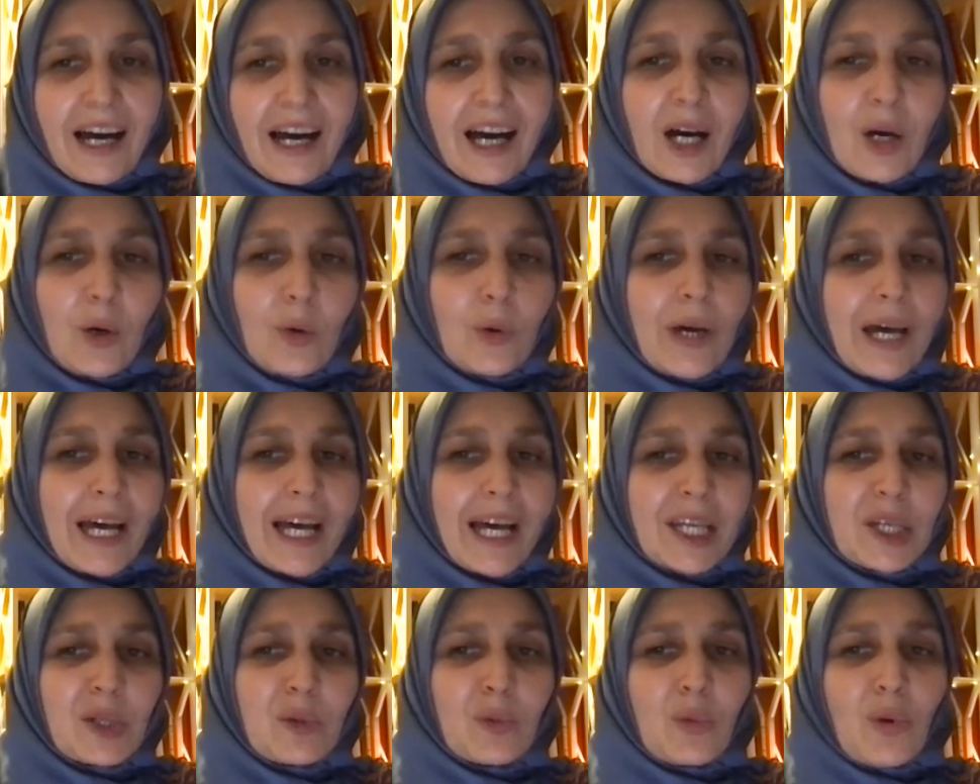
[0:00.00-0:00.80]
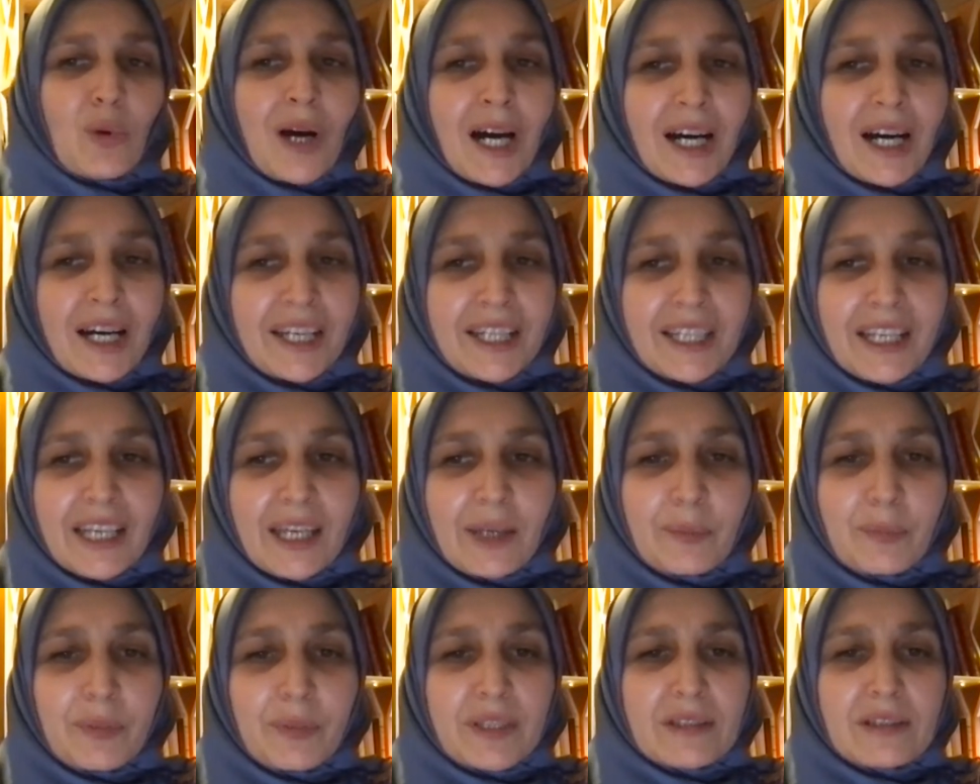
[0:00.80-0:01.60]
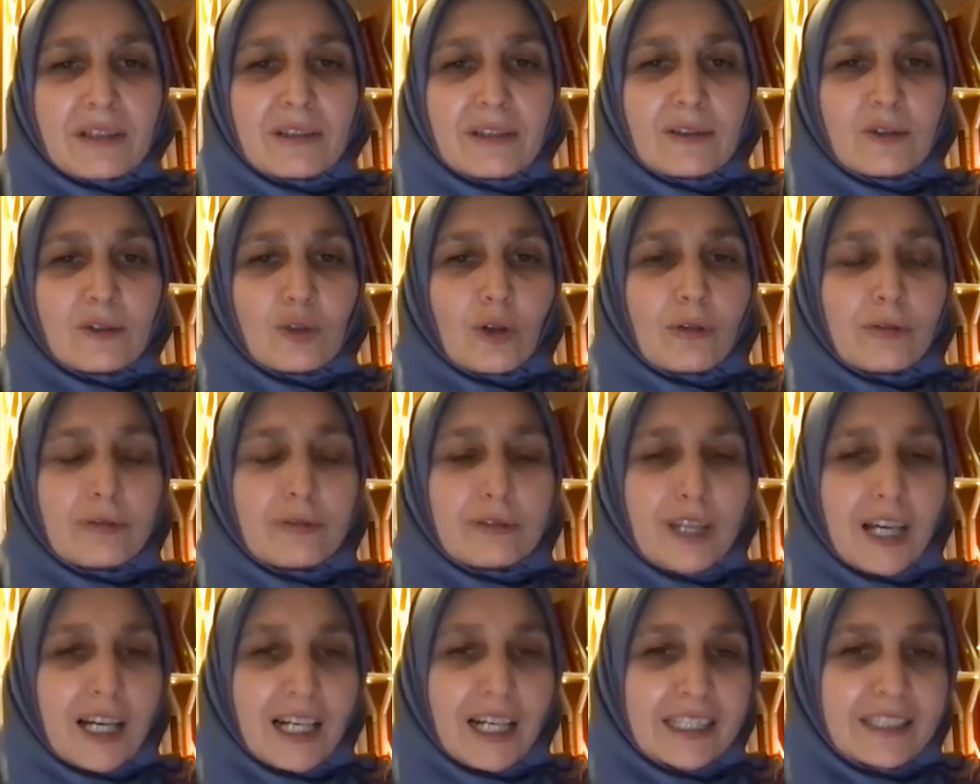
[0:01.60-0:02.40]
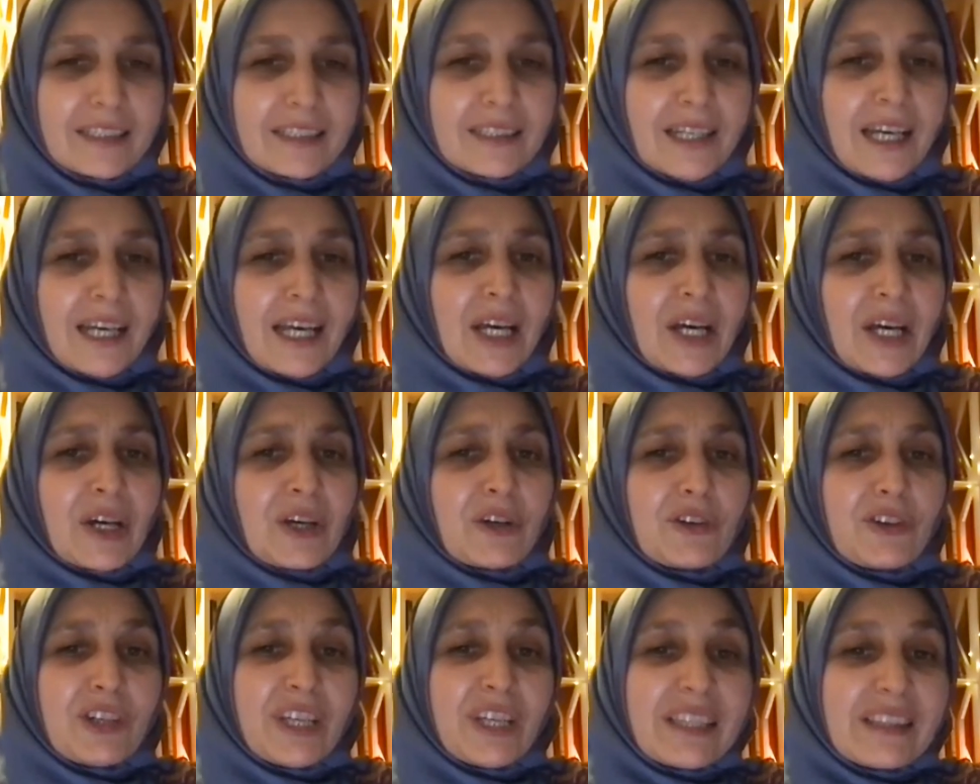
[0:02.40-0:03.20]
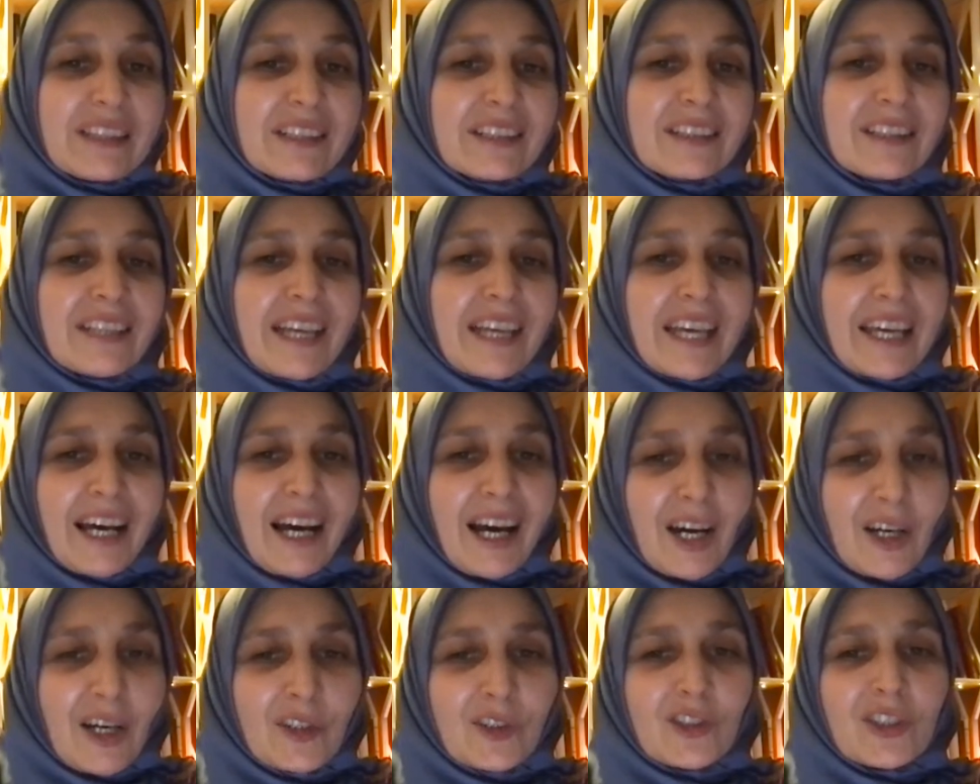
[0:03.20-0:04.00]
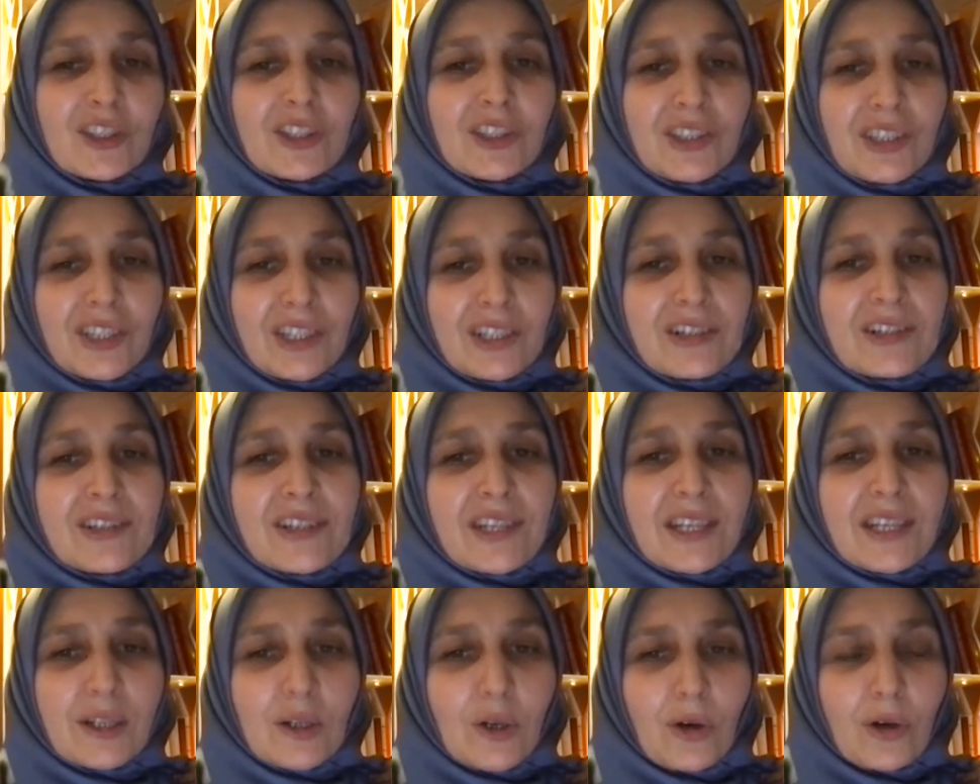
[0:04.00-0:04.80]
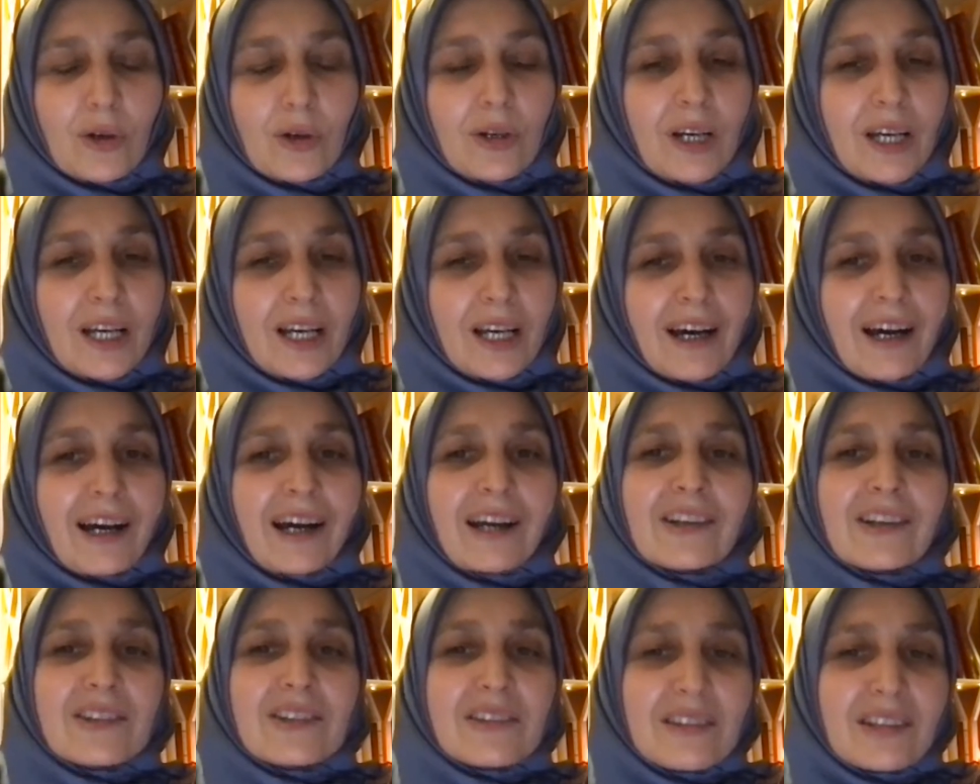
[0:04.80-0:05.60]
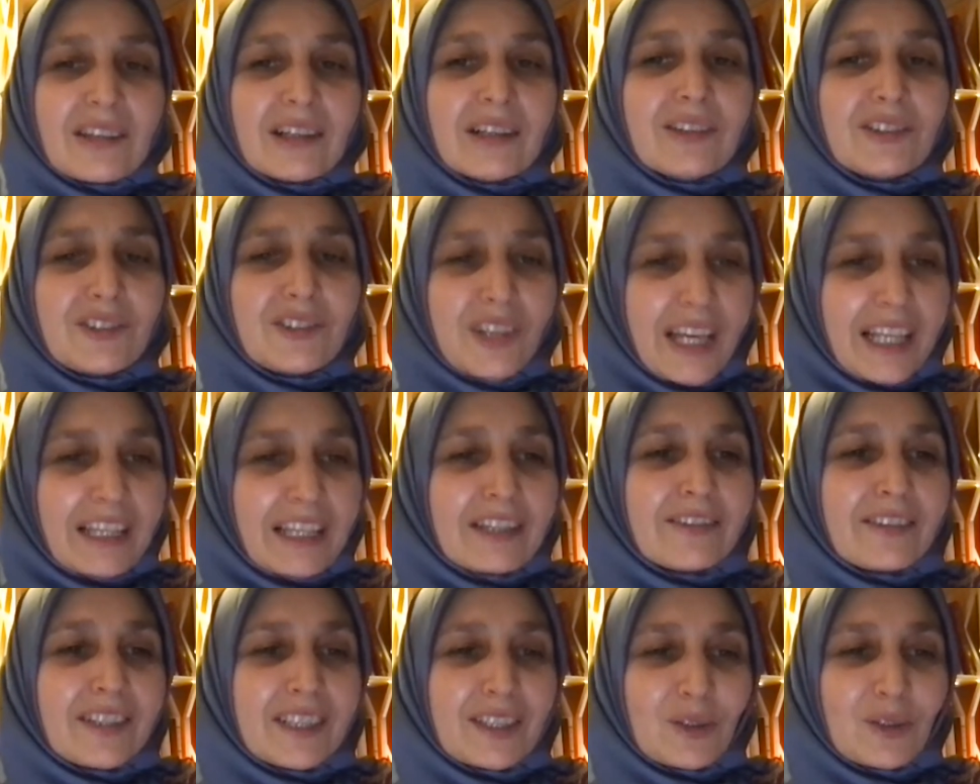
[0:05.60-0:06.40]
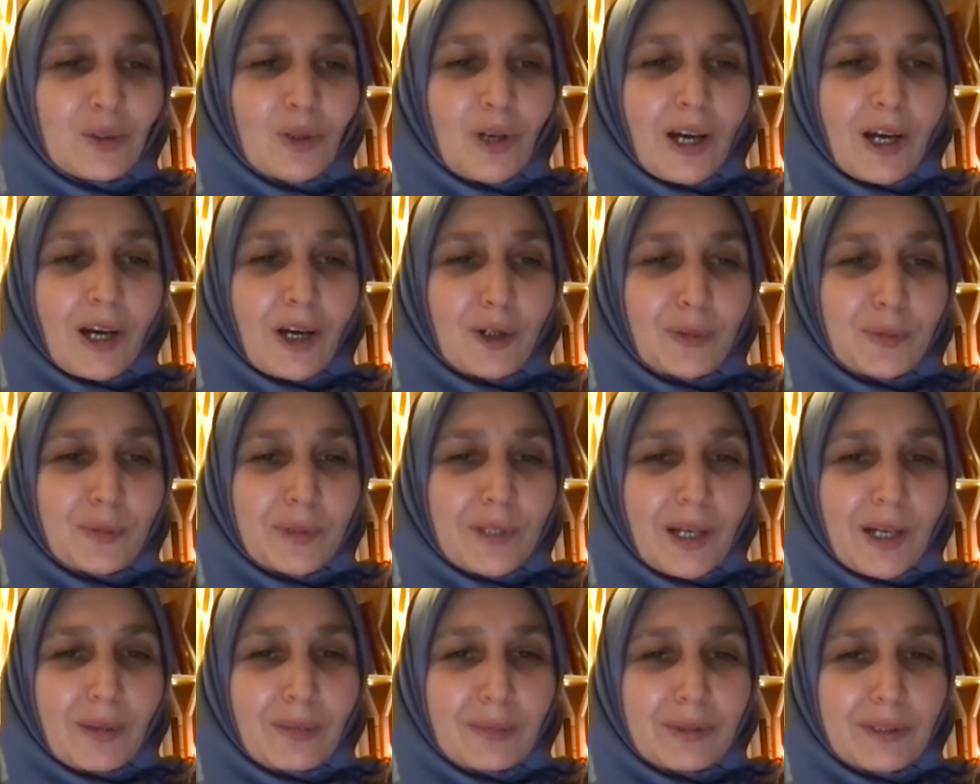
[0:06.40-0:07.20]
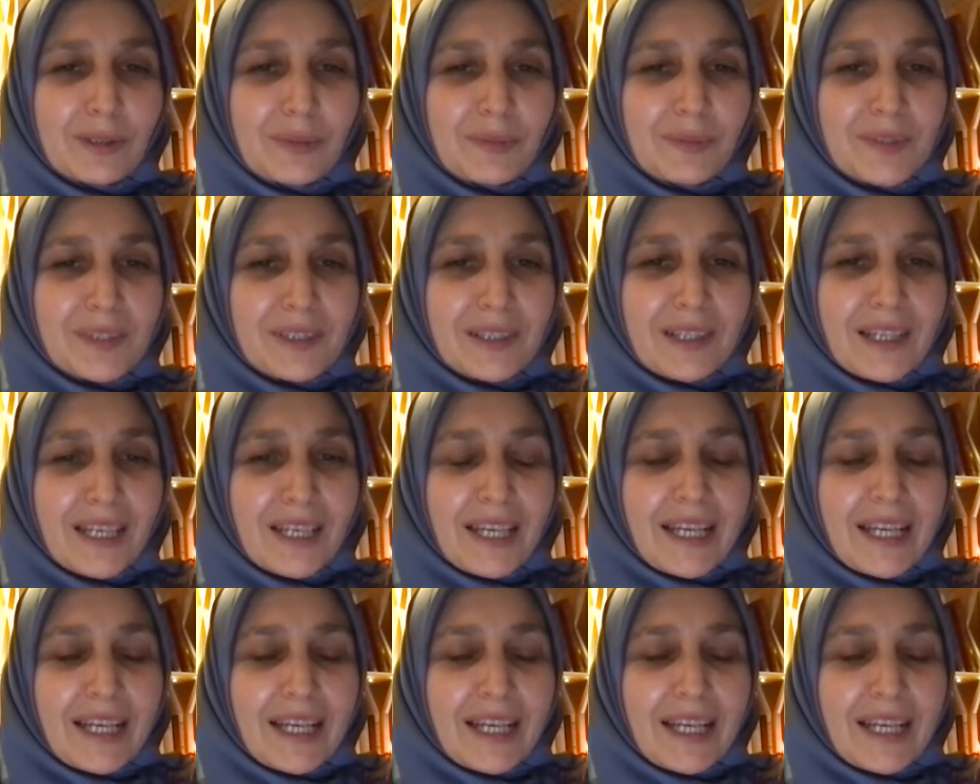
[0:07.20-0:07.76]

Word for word: how and why epistles of light written 100 years ago are still relevant to our problems.